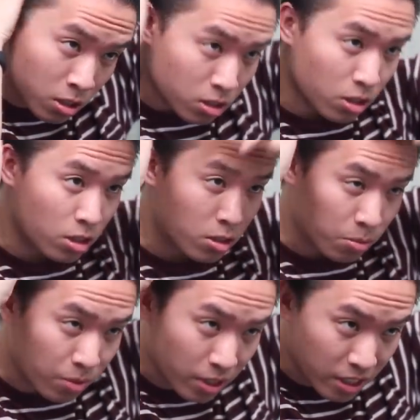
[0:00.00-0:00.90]
So you
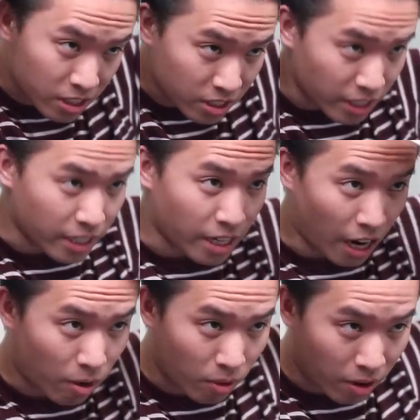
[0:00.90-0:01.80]
can really see
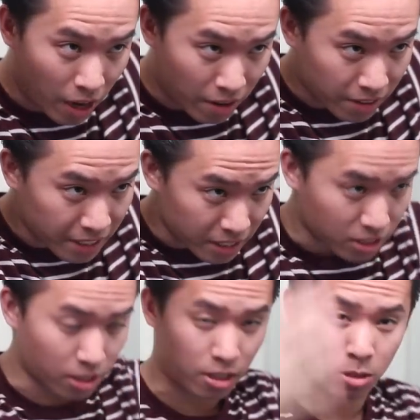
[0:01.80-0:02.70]
how well everything
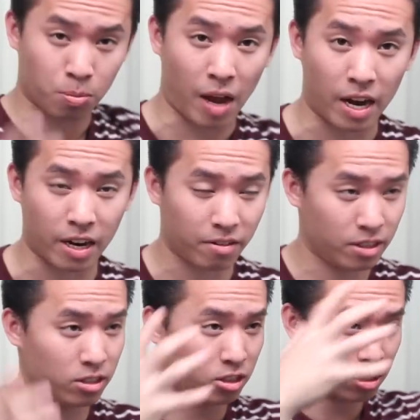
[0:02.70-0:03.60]
slicks back.
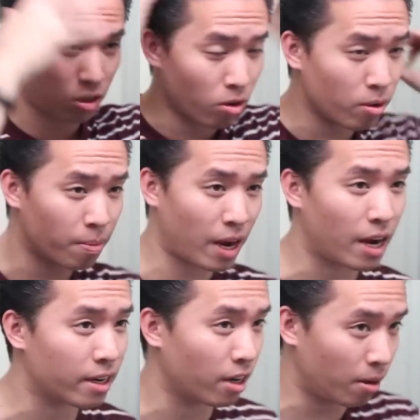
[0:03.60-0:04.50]
Everything's just going
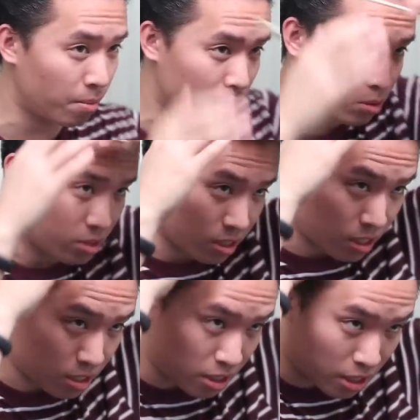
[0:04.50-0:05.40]
back, not much
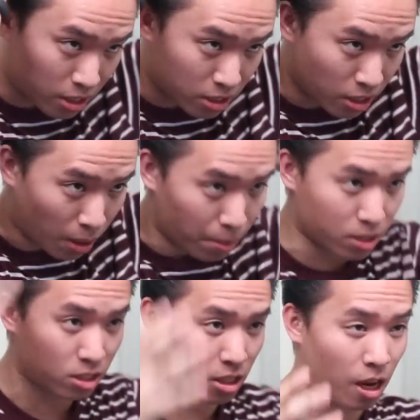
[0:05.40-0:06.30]
resistance, not
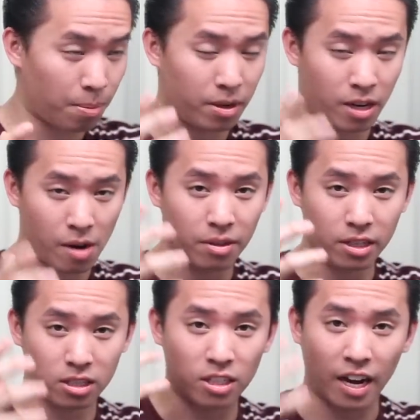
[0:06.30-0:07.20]
much slop, and
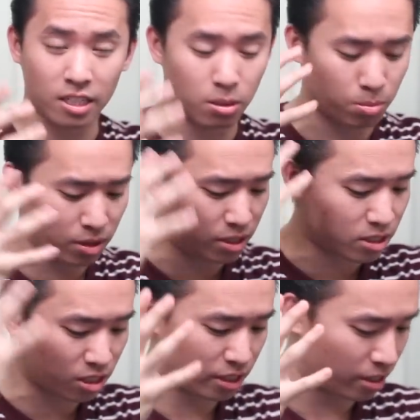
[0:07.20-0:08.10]
everything's nice and pretty
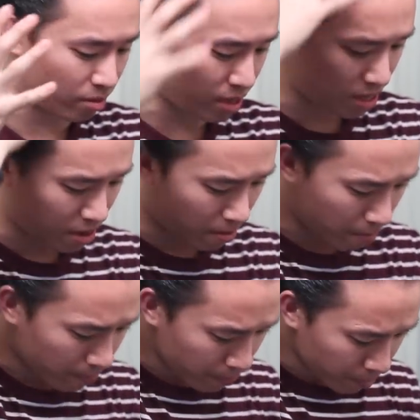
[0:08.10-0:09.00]
slick right now.
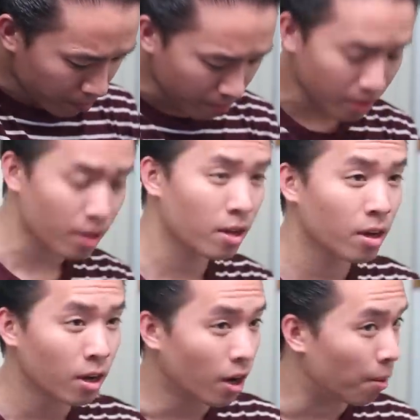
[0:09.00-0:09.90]

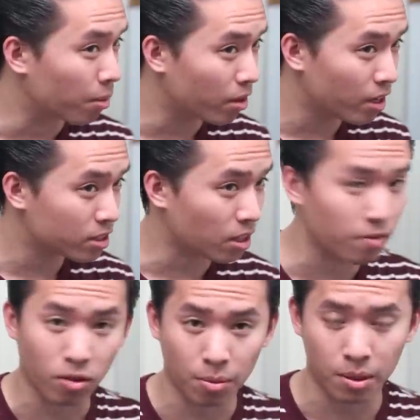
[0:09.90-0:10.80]
Um, go ahead and
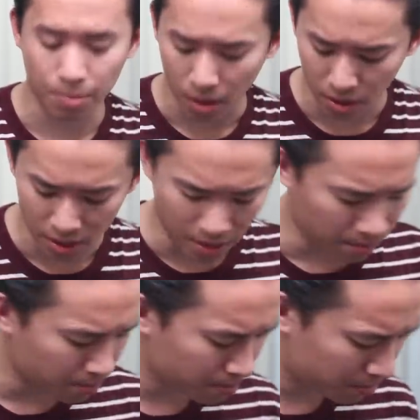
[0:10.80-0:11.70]
start forming the part now.